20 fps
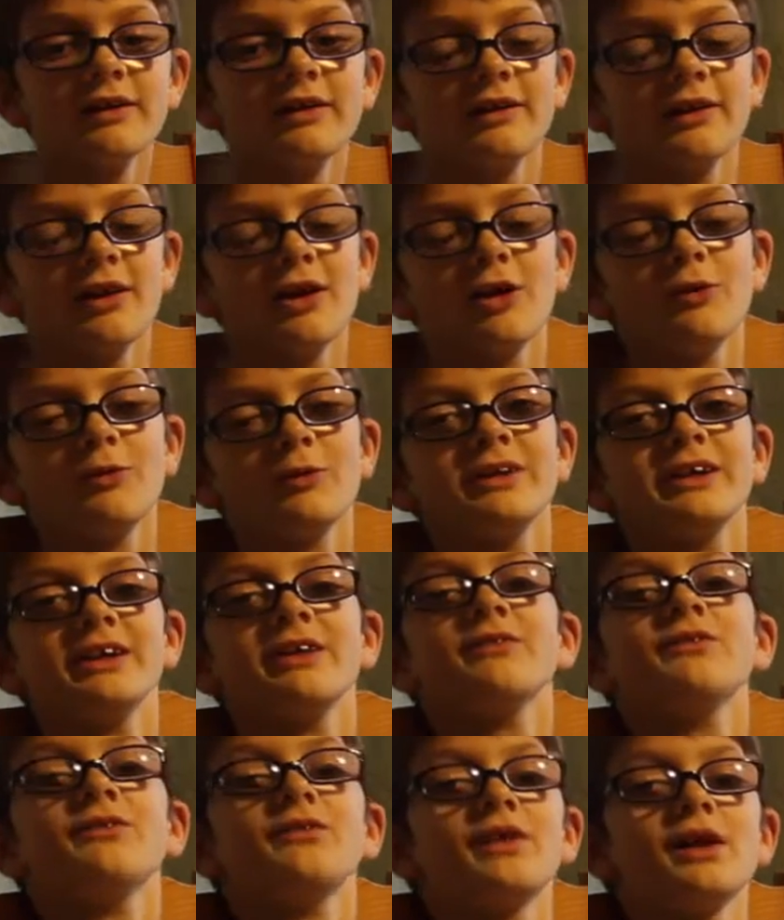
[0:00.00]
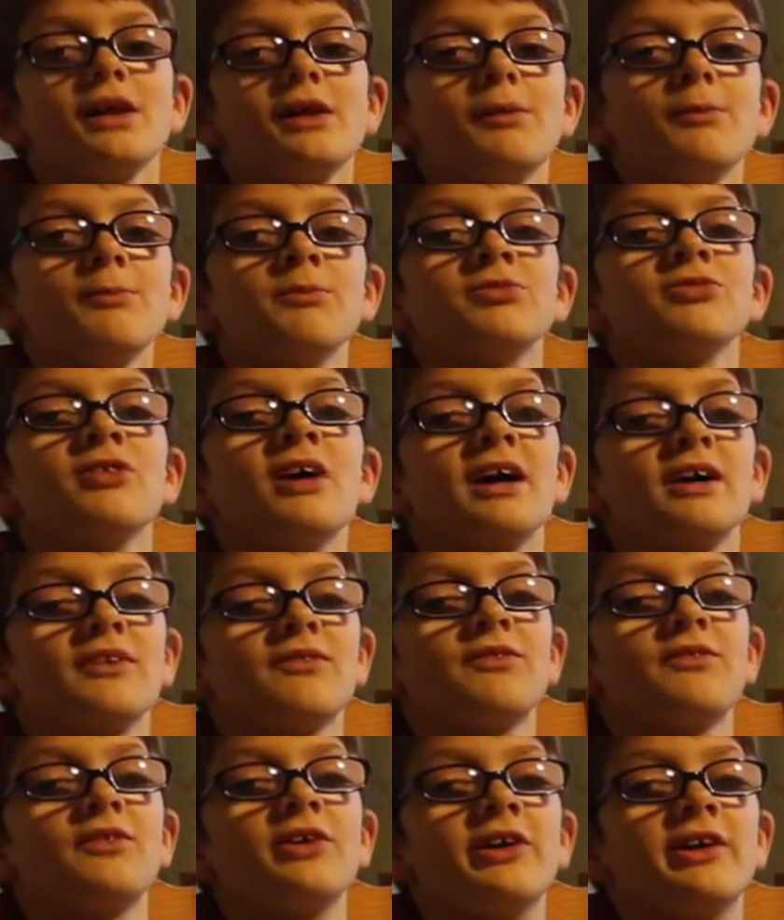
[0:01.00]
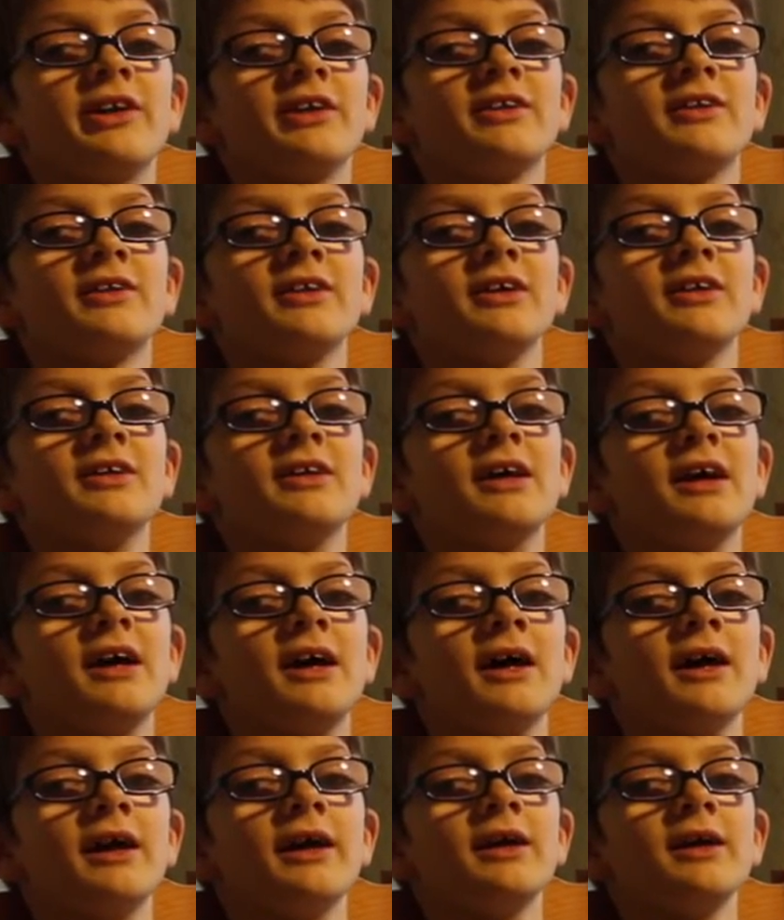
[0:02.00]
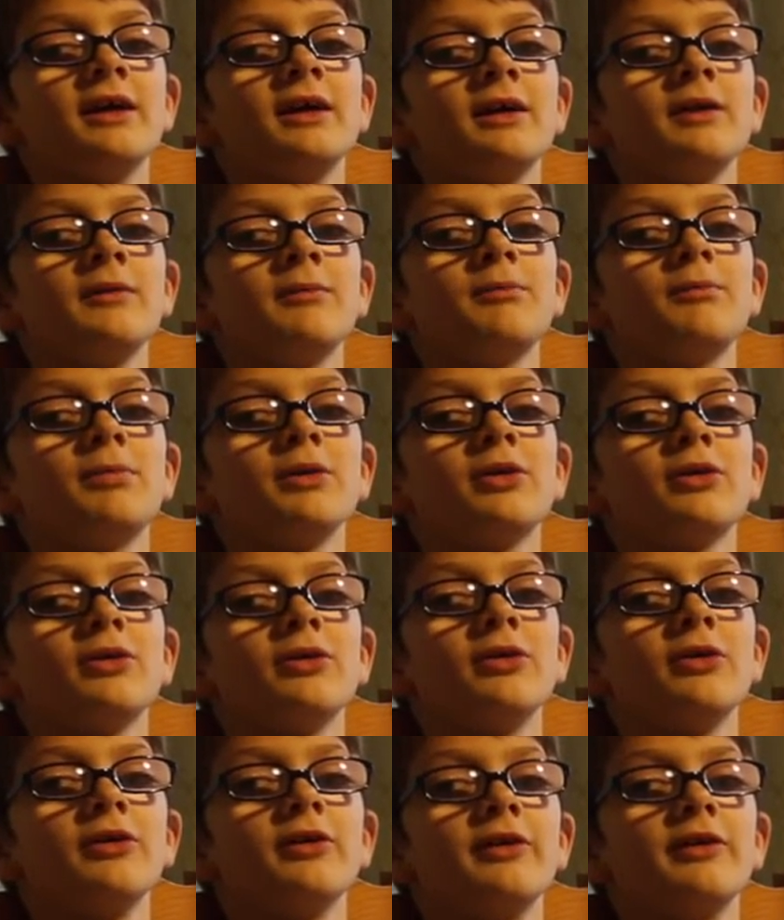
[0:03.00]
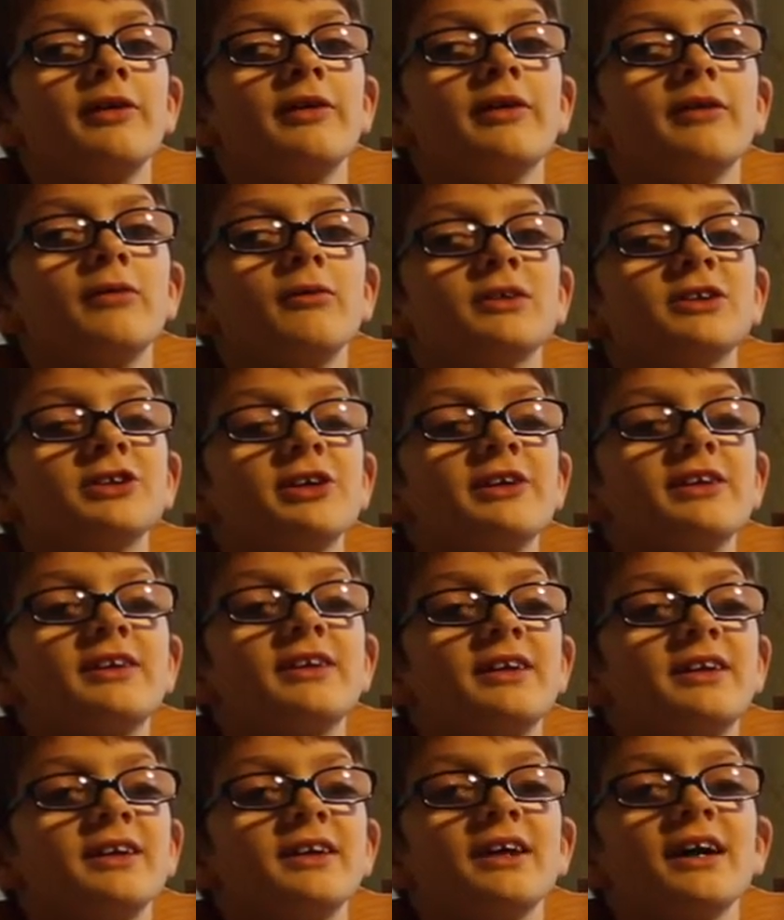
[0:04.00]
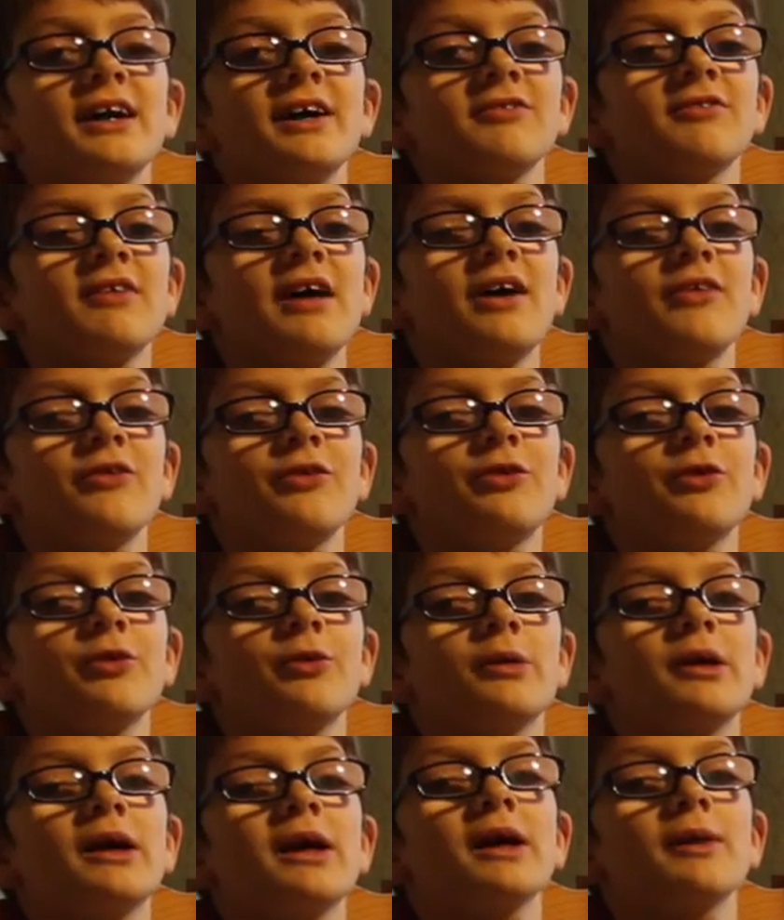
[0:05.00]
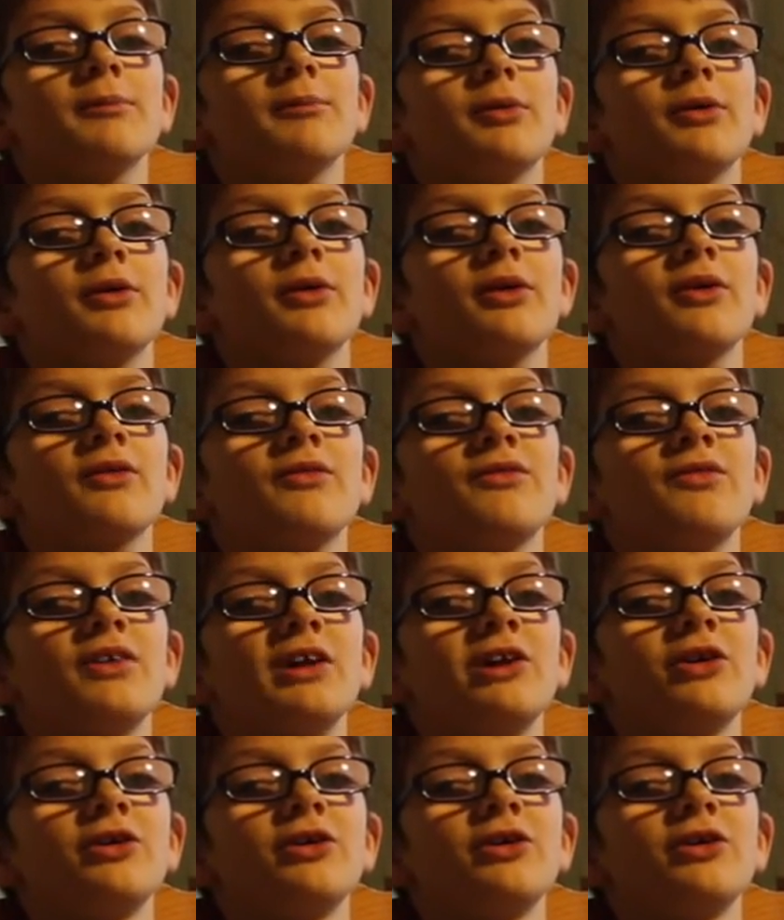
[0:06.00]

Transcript: So we didn't film breakfast today because we just didn't get around to it, but for